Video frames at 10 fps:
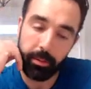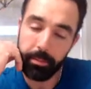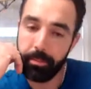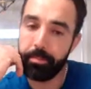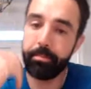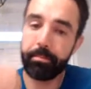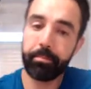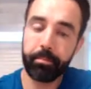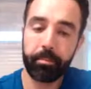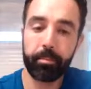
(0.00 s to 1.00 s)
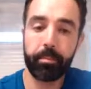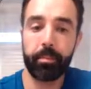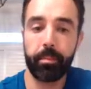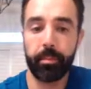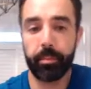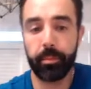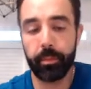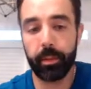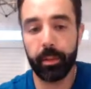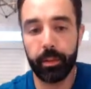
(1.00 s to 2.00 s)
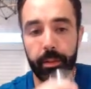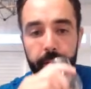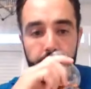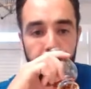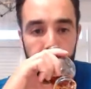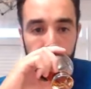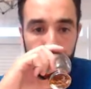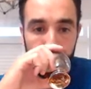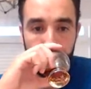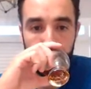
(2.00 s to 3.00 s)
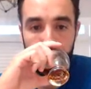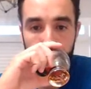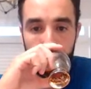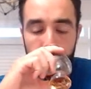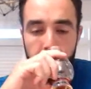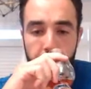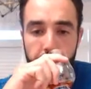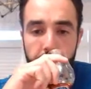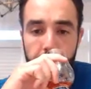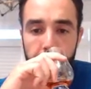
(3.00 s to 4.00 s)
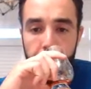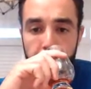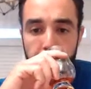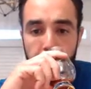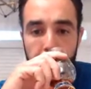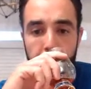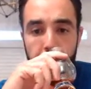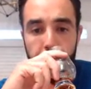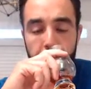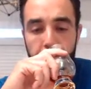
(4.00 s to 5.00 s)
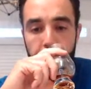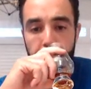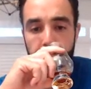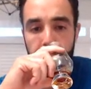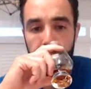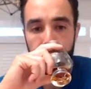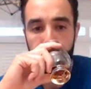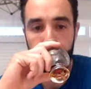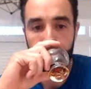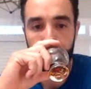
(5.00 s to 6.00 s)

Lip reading: That sample has been sitting there like for a year. When did I start doing this thing?